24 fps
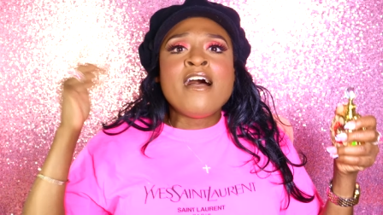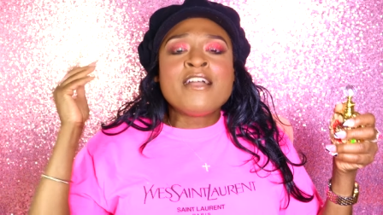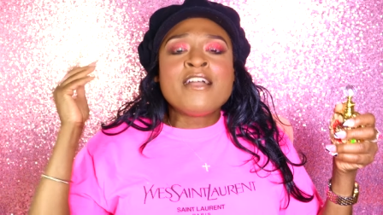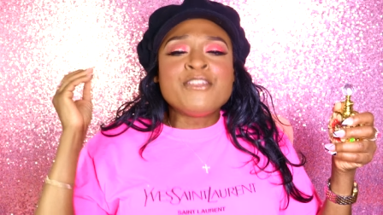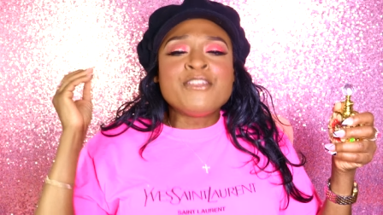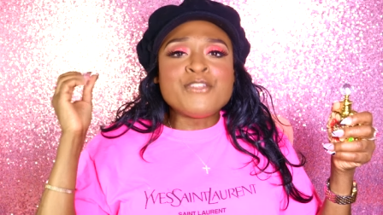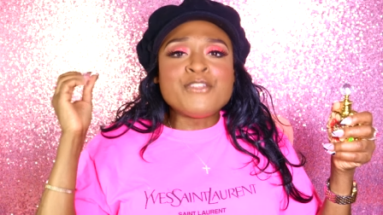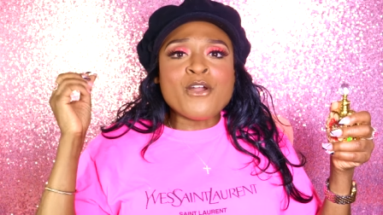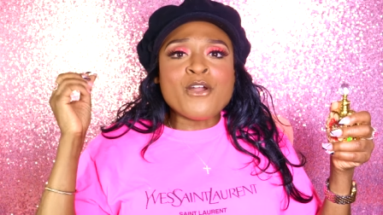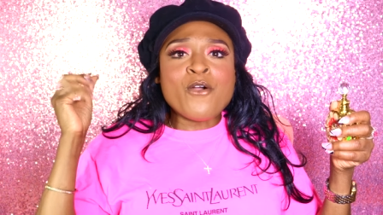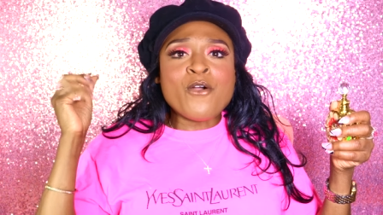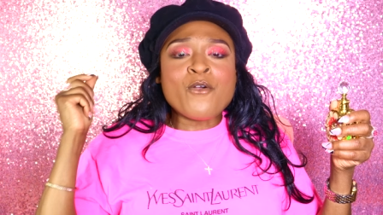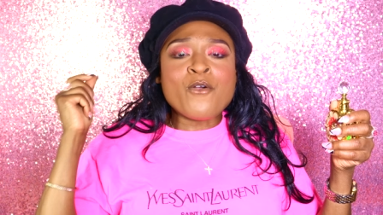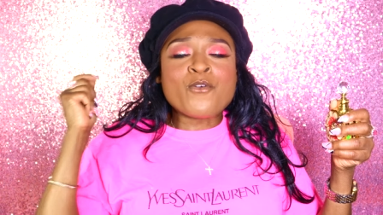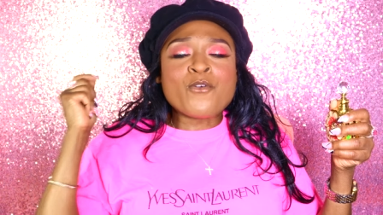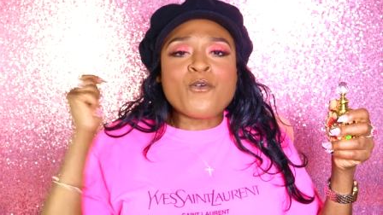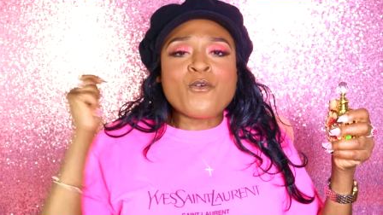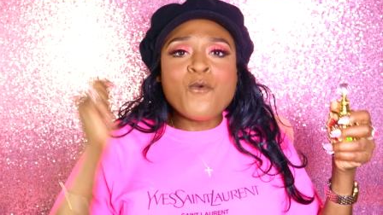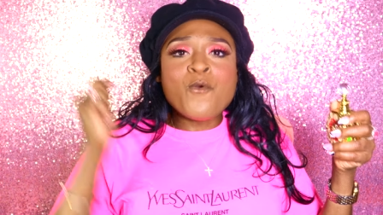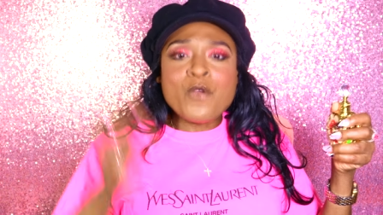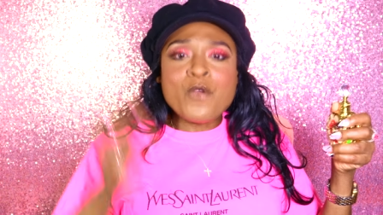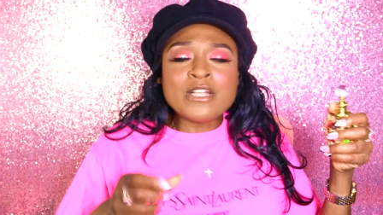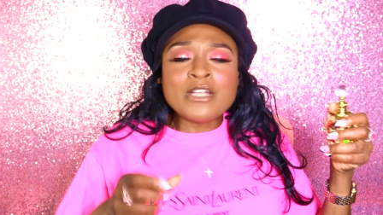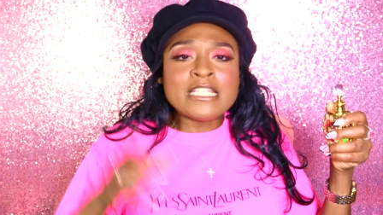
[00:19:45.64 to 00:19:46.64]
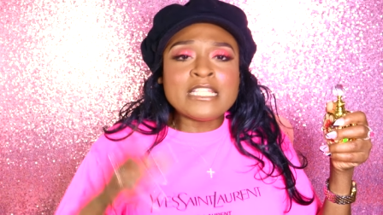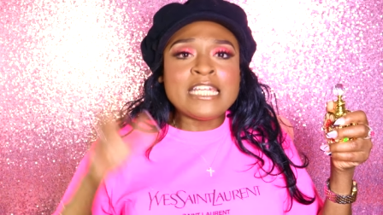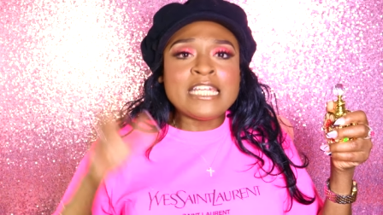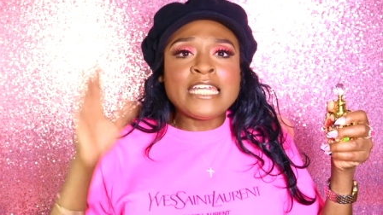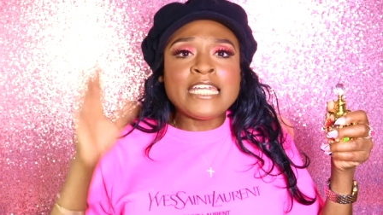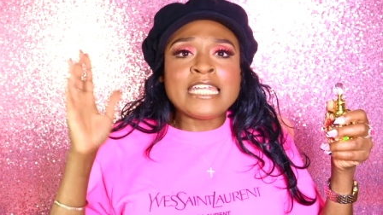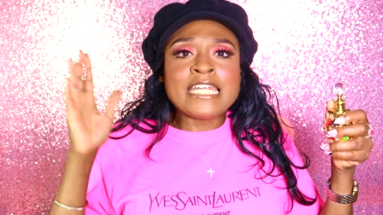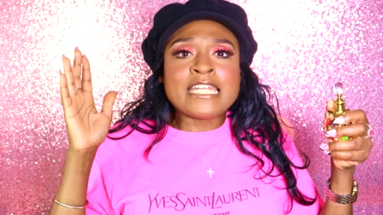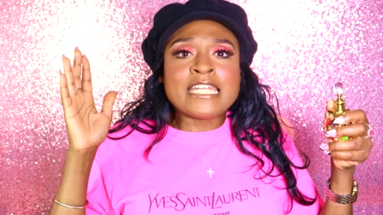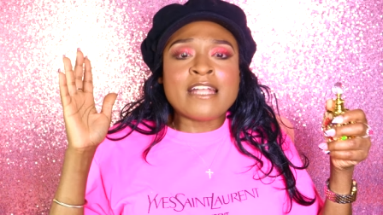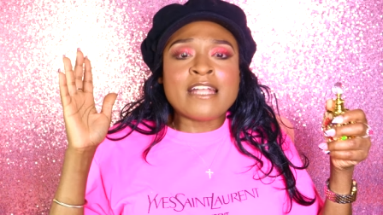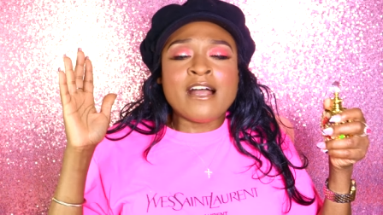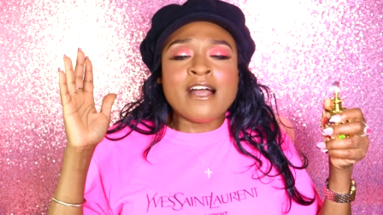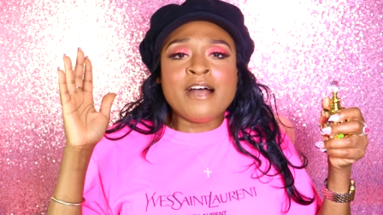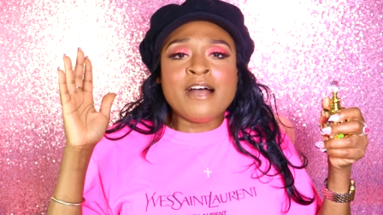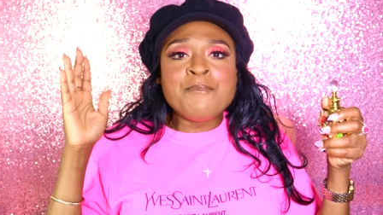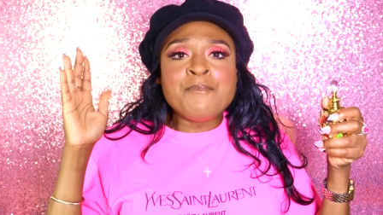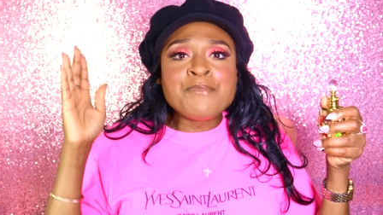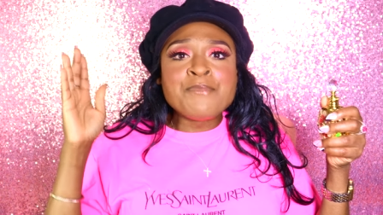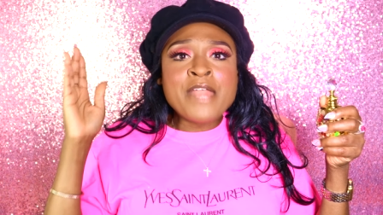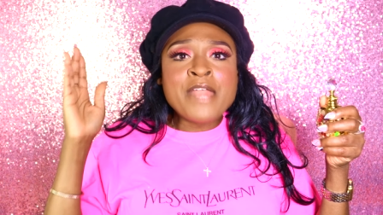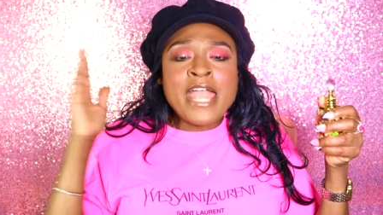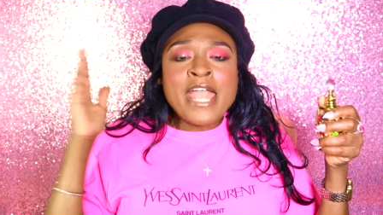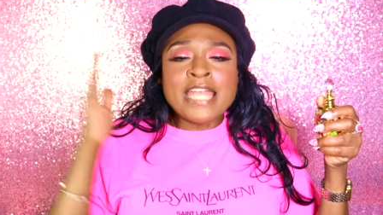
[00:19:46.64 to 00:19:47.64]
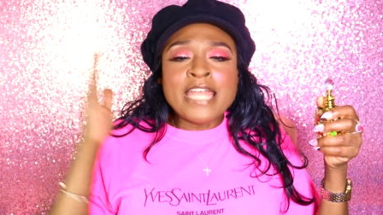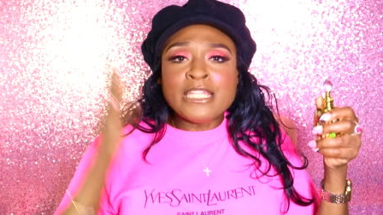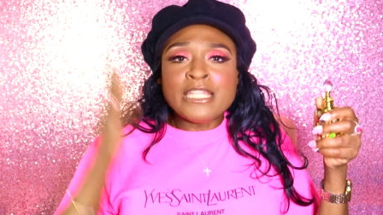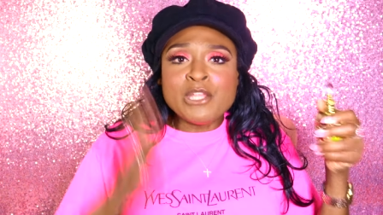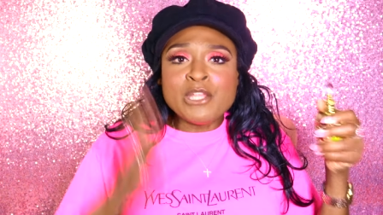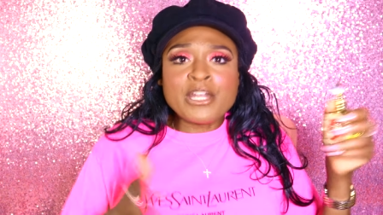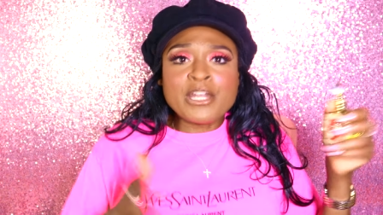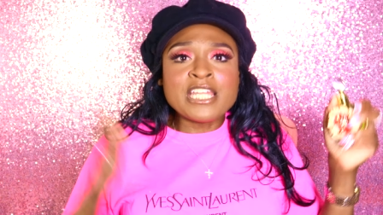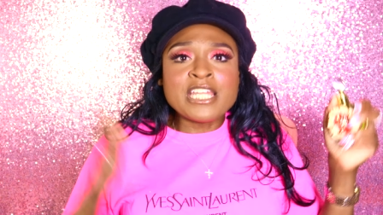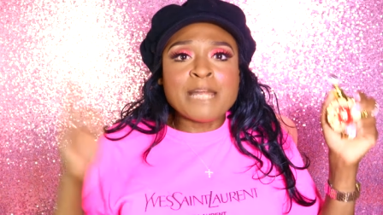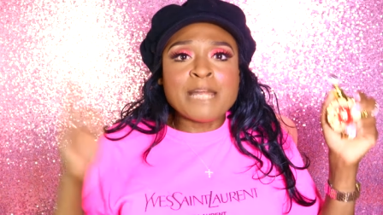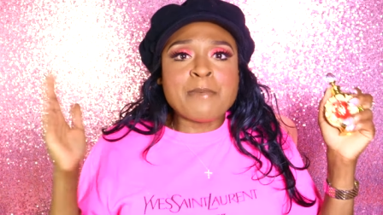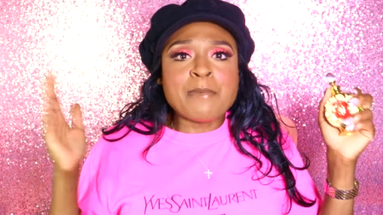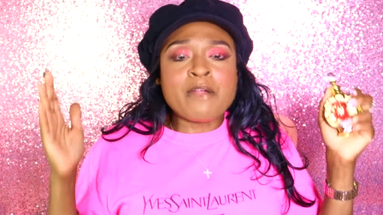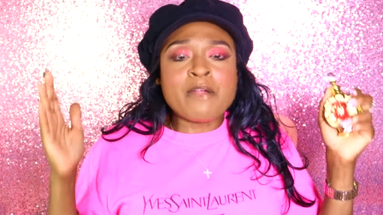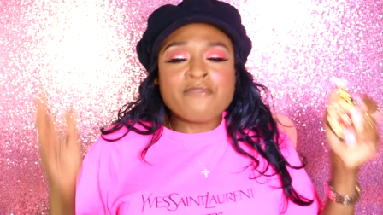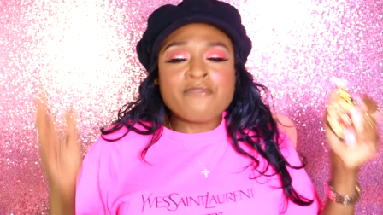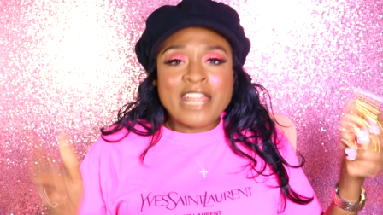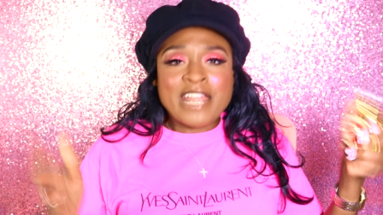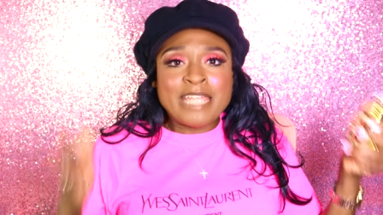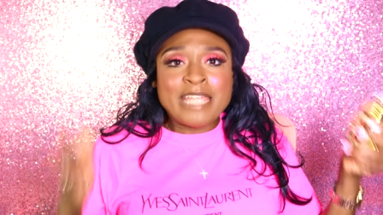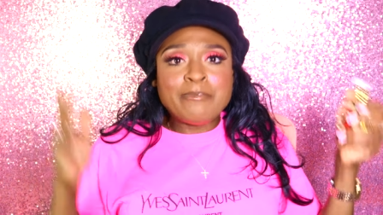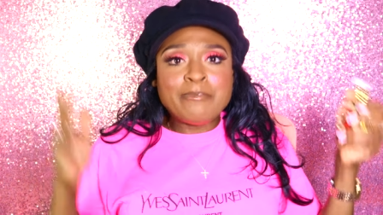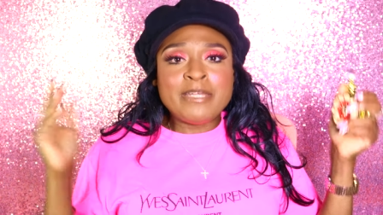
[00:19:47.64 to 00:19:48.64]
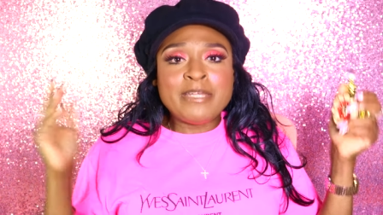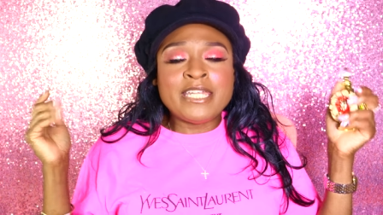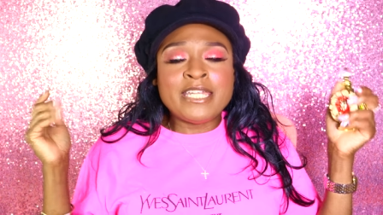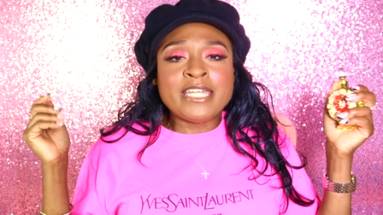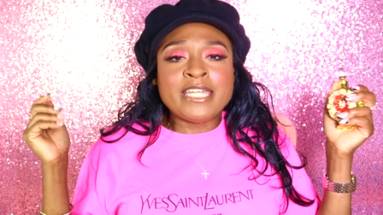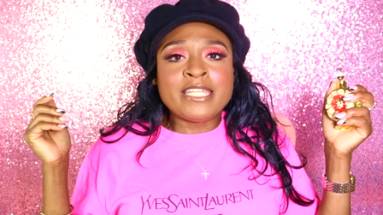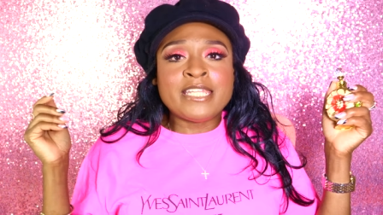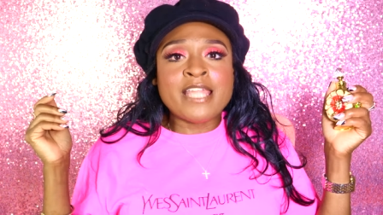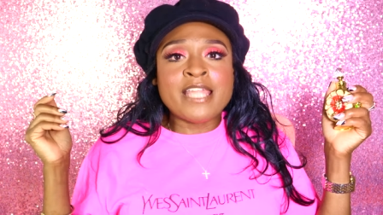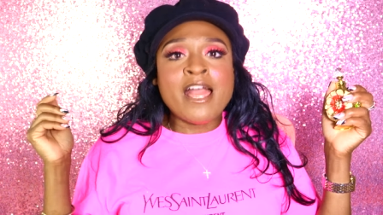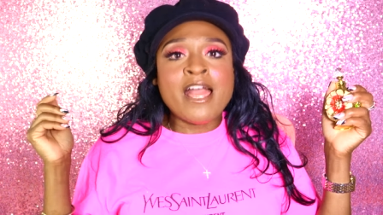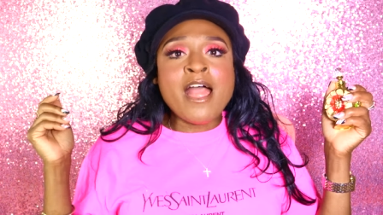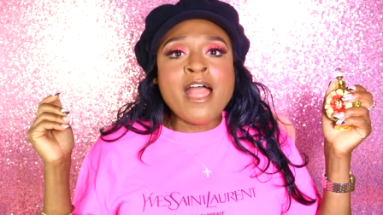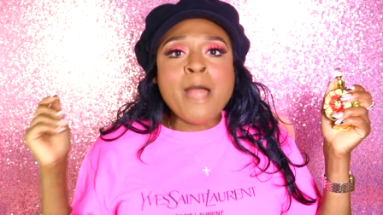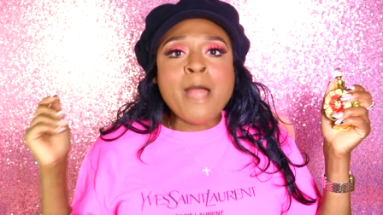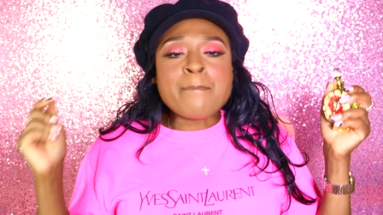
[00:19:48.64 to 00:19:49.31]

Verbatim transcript: you know, Googling uh, and looking up Arabian